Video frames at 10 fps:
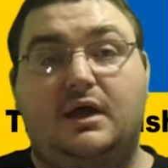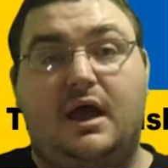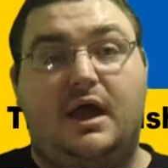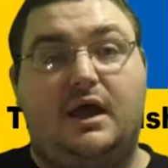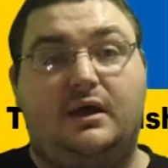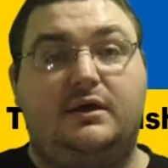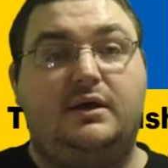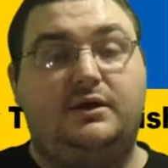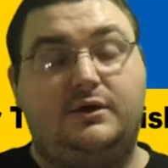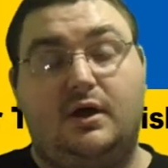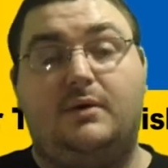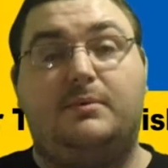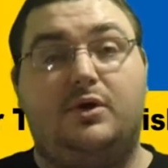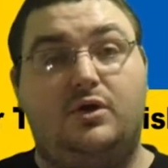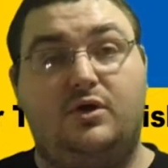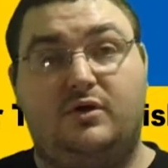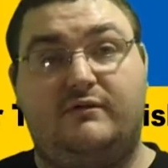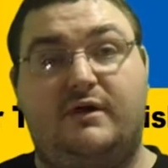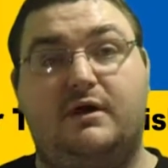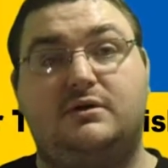Jag
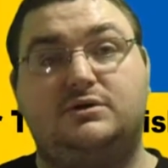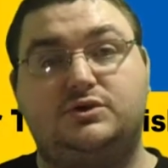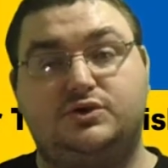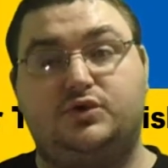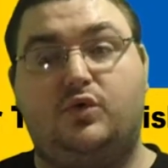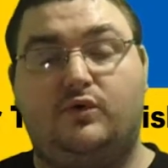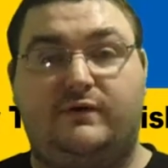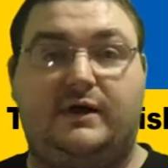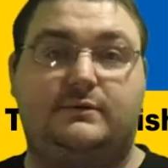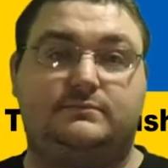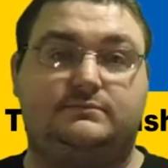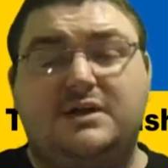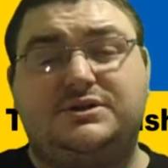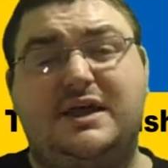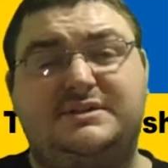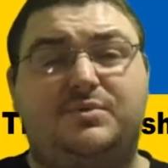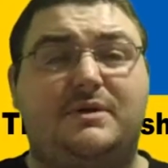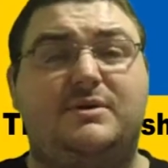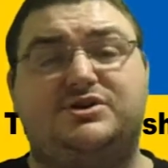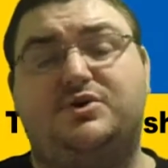behöver sova. So that's
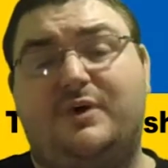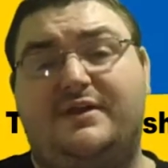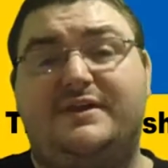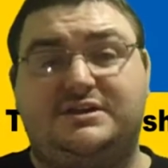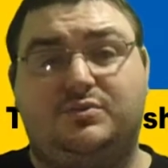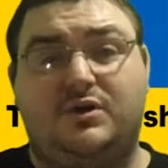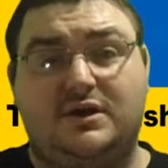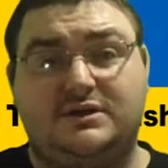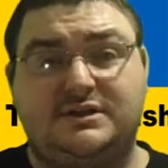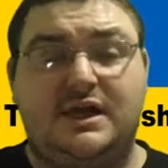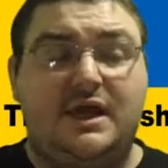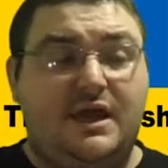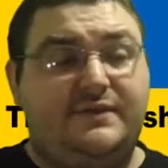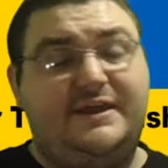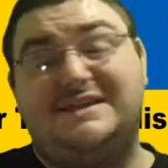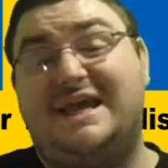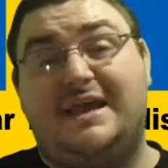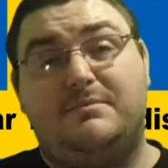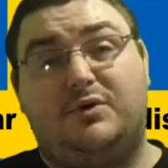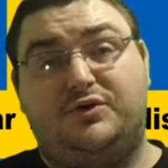pretty much the way this works. These
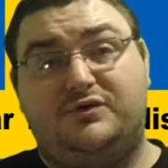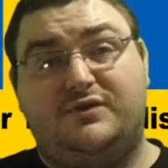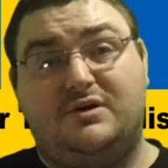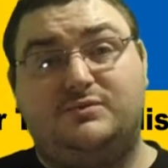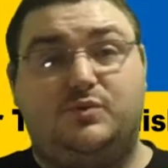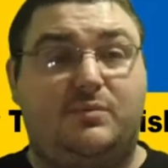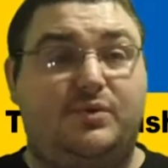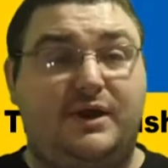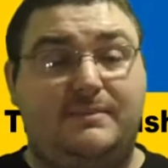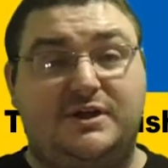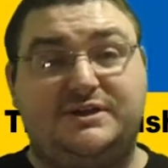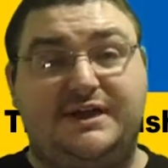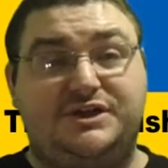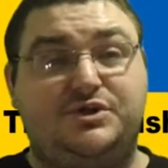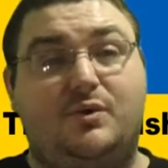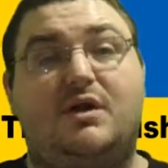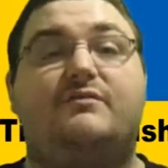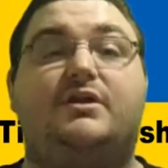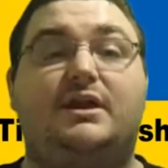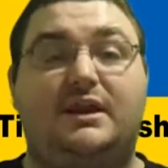8 modal verbs will pretty much get you
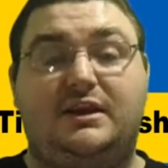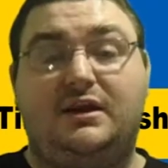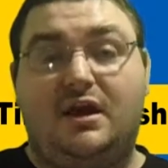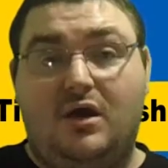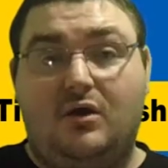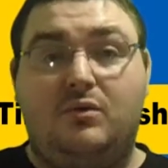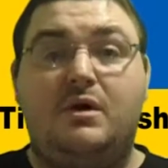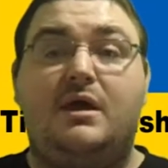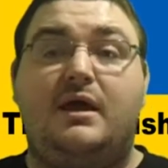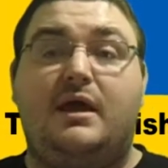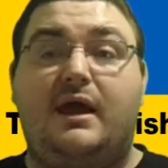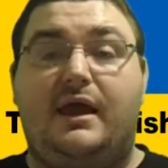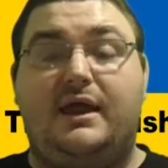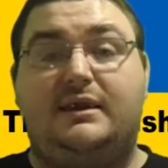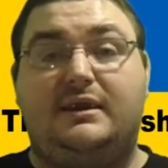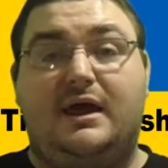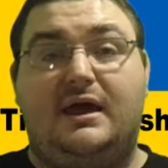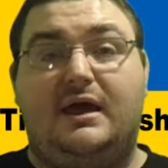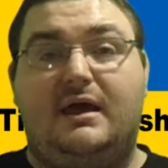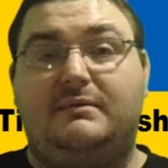wherever you need to go. And
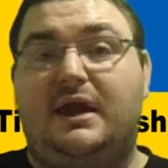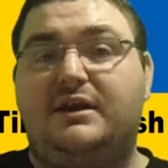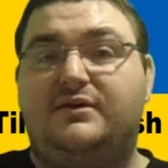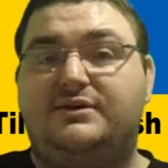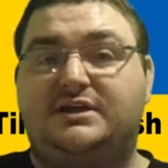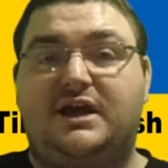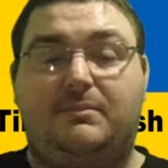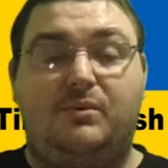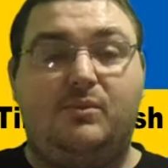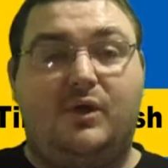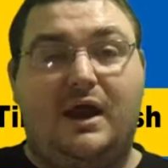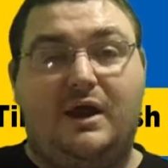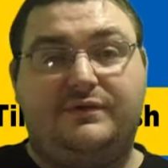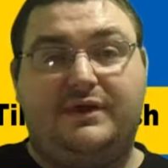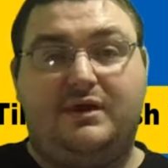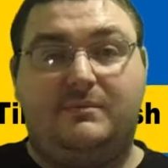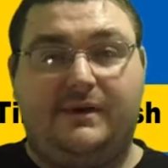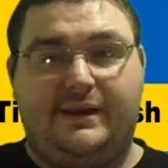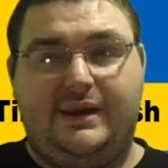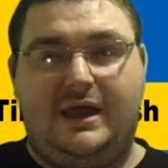I know there's a couple more out there,
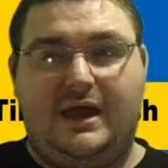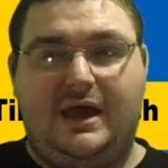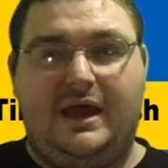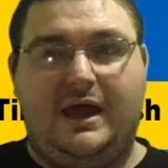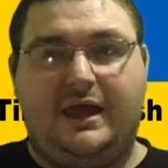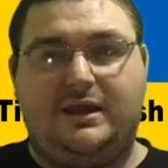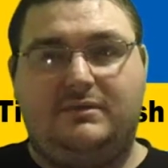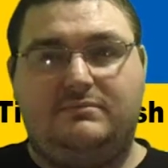but I